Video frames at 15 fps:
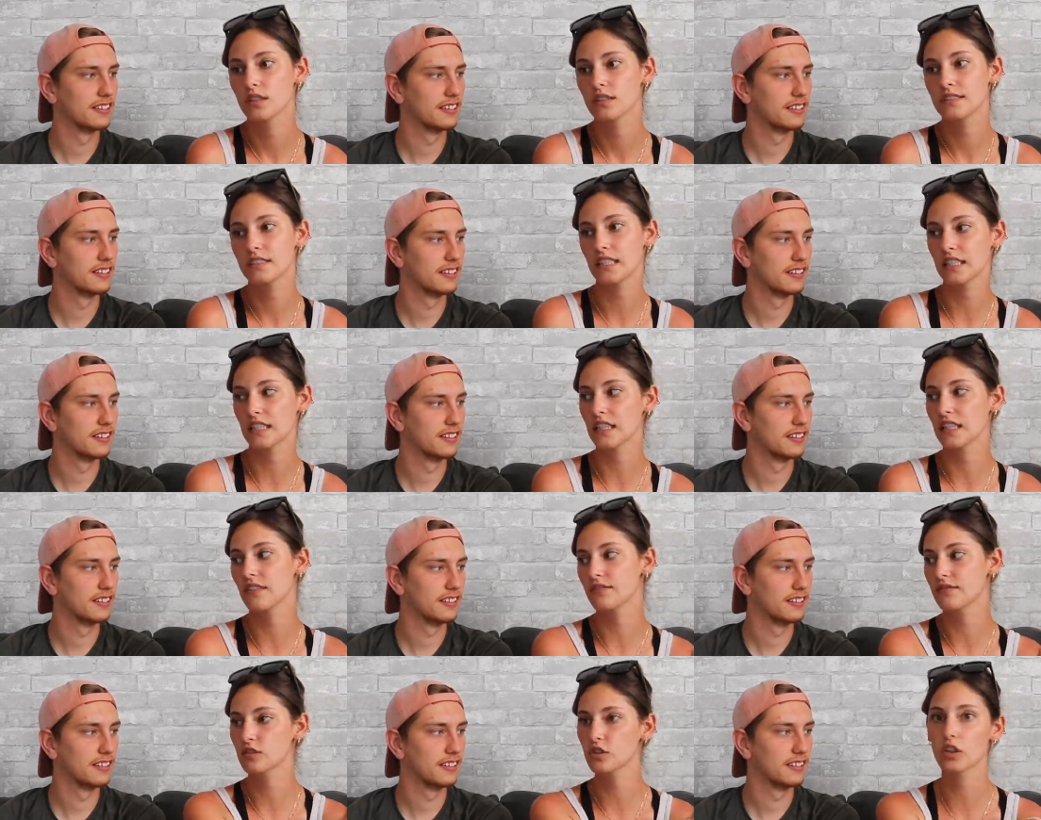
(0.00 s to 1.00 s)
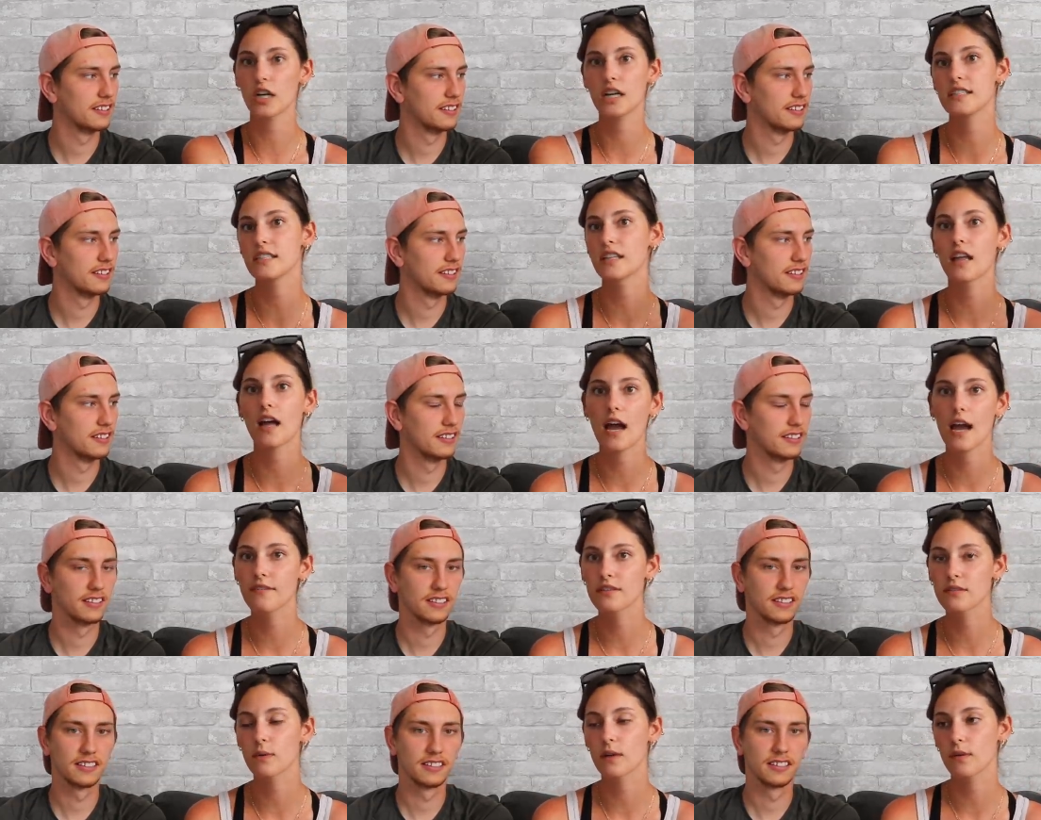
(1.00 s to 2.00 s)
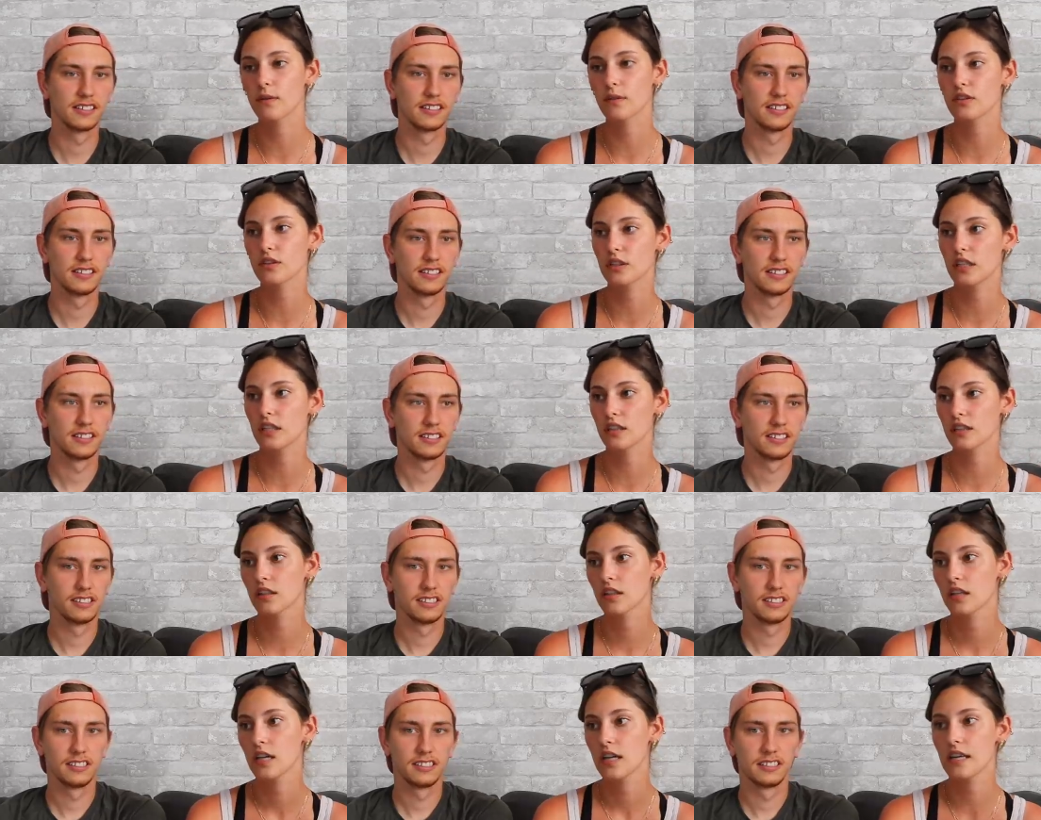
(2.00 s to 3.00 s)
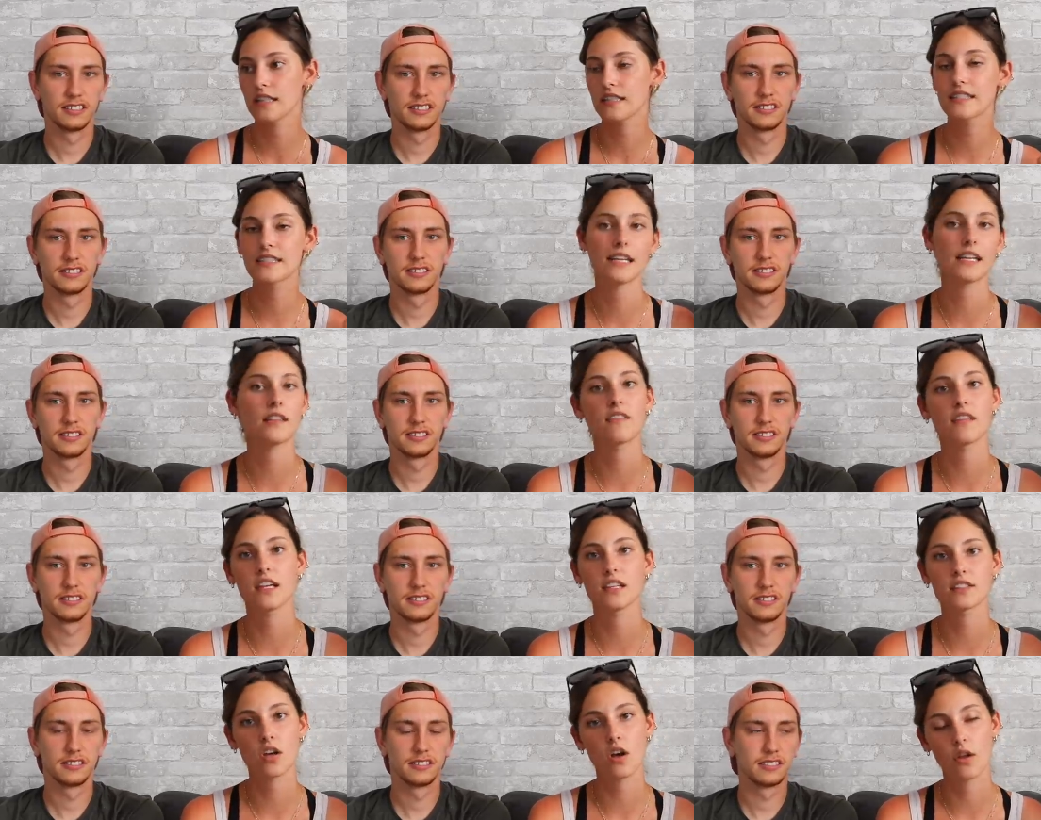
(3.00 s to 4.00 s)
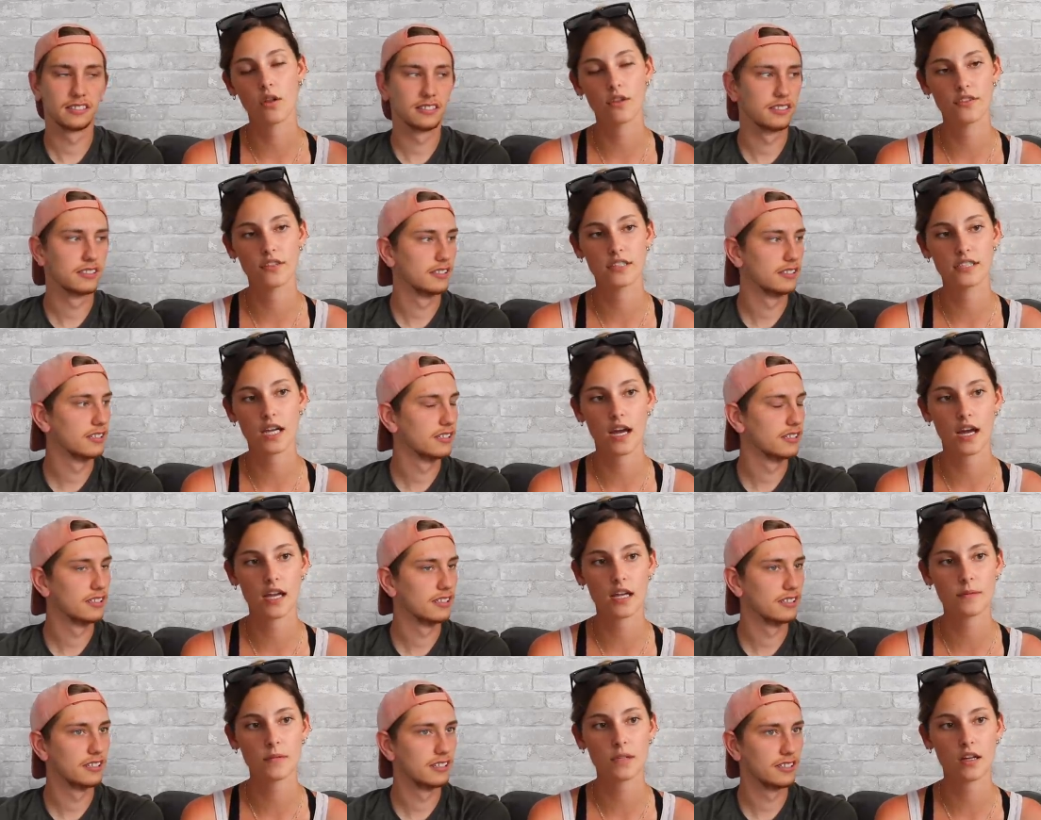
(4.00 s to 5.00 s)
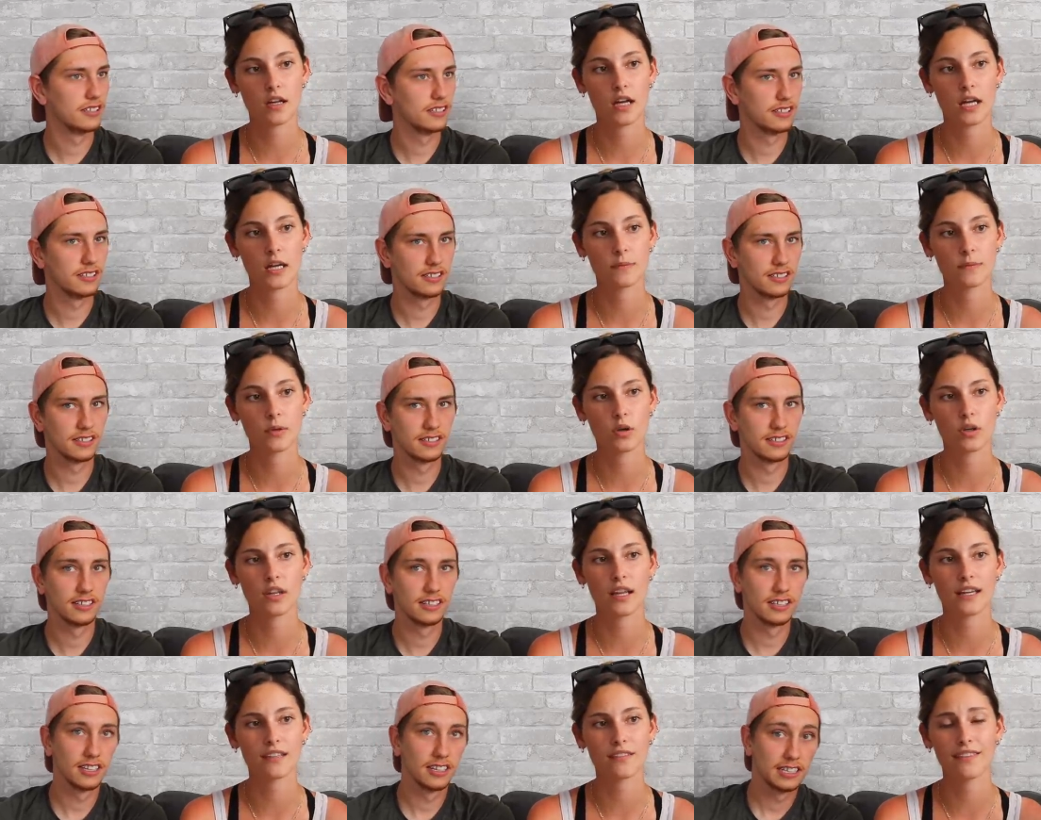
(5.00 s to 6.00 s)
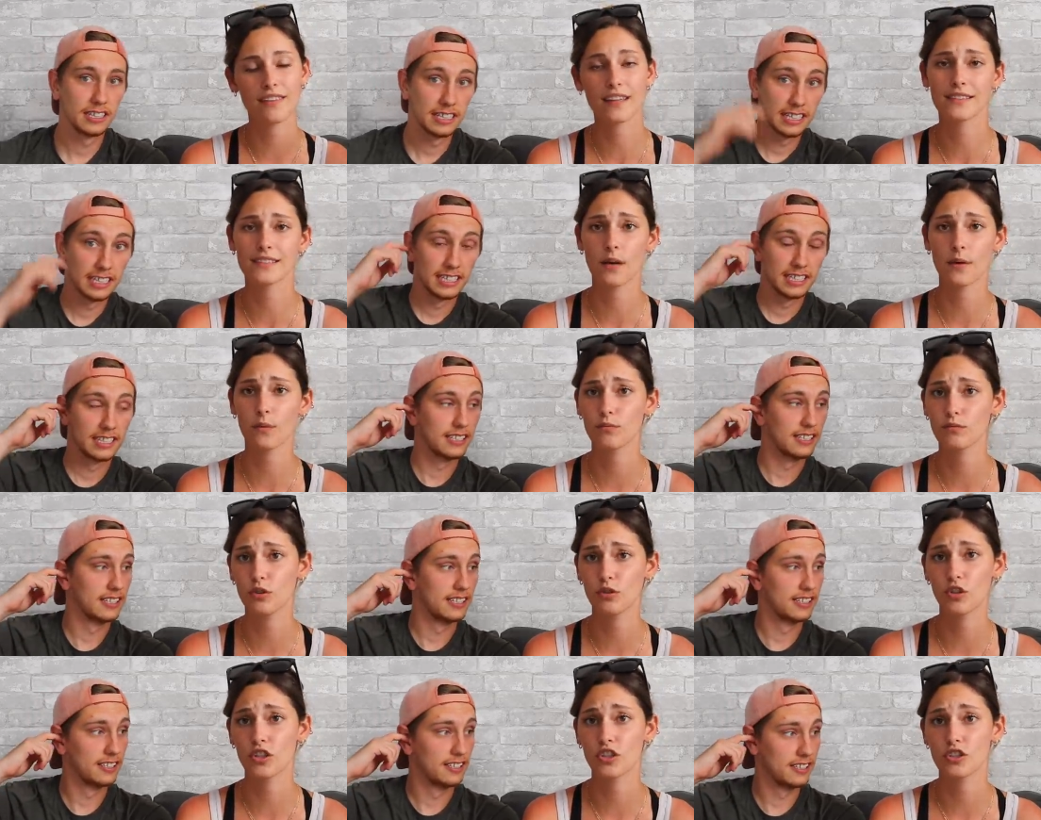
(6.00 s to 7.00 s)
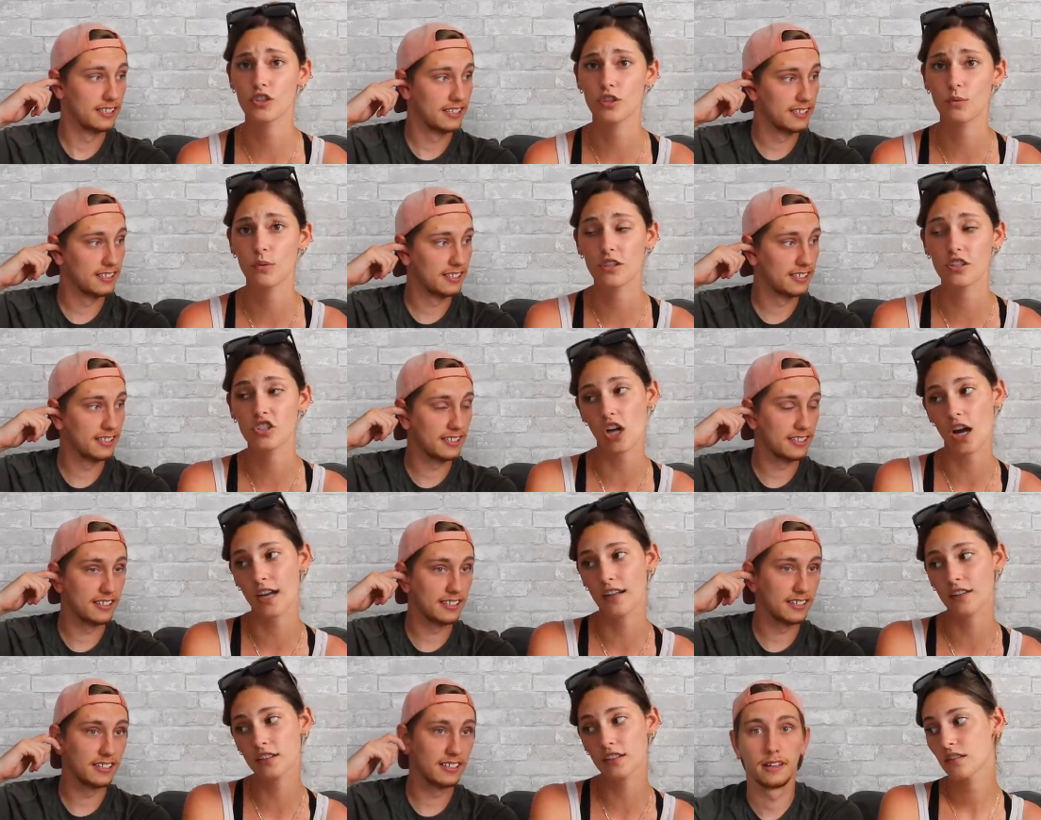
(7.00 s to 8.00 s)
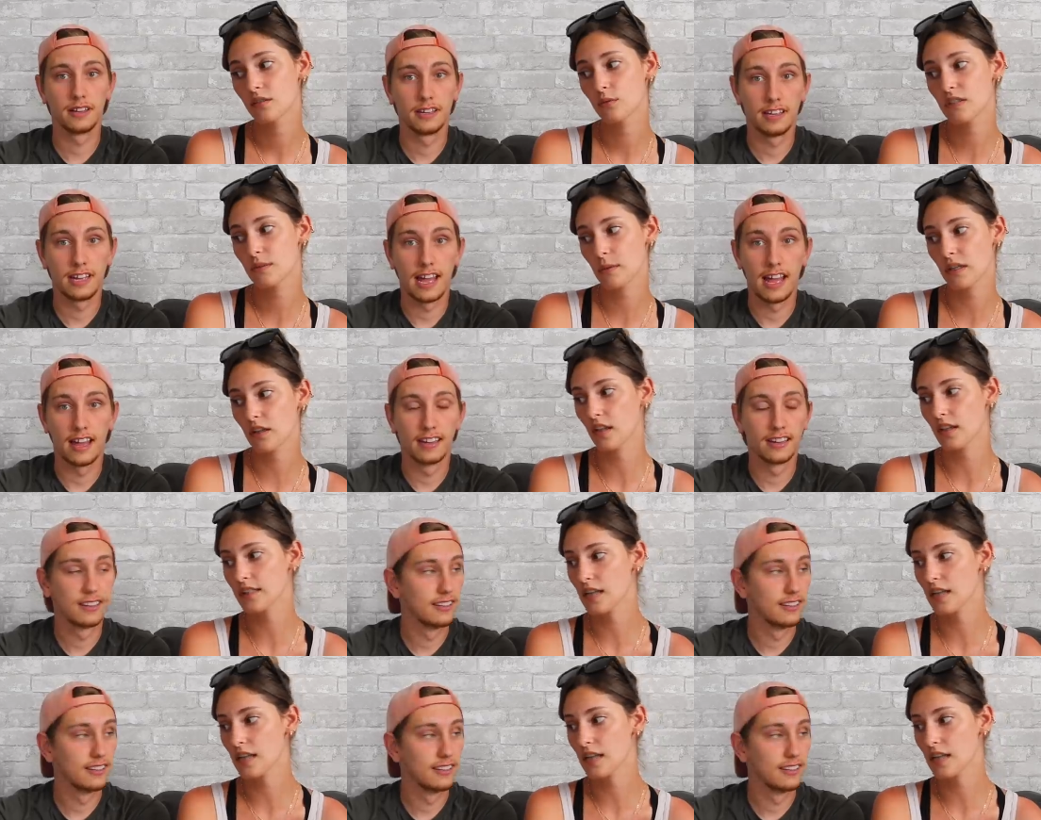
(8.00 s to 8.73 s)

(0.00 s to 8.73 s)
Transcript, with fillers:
Speaker 1: didn't live crazy lives where we were doing insane things all of the time, um, or like things that you couldn't do with a child. We spend a lot of